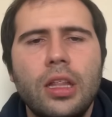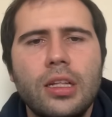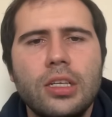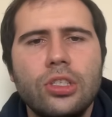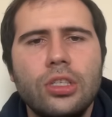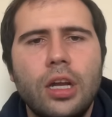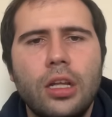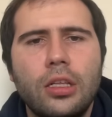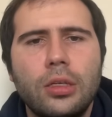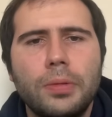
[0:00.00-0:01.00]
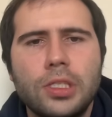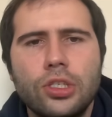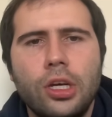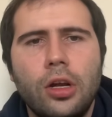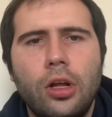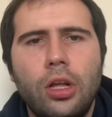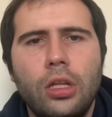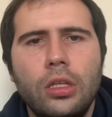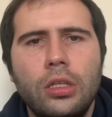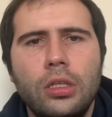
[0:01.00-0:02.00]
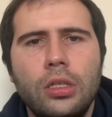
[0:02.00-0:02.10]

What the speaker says: that's actually not a clear position at all.